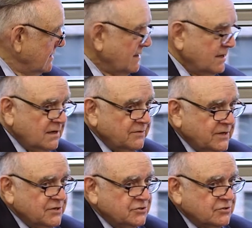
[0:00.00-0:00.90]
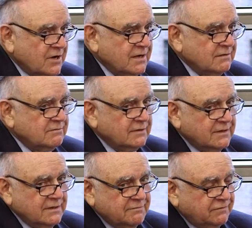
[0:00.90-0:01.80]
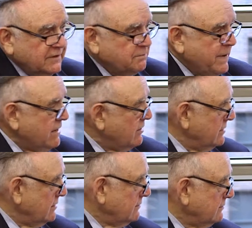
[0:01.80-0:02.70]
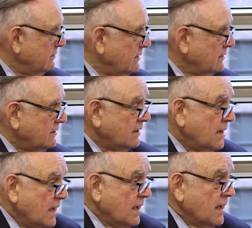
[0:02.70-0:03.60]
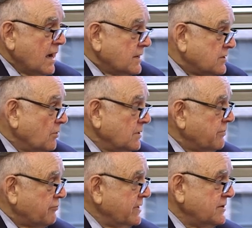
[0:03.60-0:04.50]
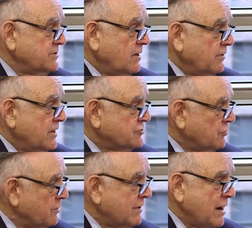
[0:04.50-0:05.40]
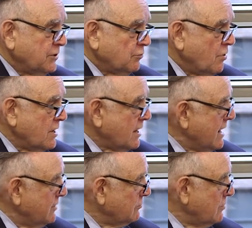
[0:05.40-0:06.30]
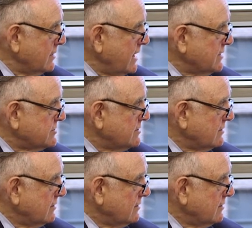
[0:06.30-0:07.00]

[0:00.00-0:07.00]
you know, they just try to really inflict pain on you. And uh, I told them three years ago they're screwing around with the wrong guy in the wrong case.